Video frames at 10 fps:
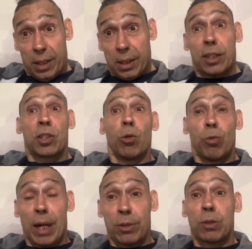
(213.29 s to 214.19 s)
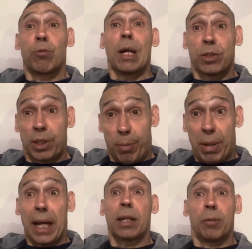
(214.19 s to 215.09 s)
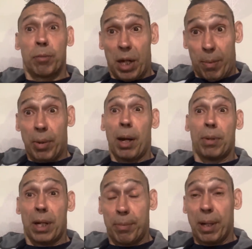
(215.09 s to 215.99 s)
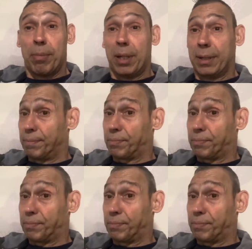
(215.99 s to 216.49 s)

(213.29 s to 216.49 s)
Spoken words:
Let's go round to the back and blah, blah, blah, blah, blah.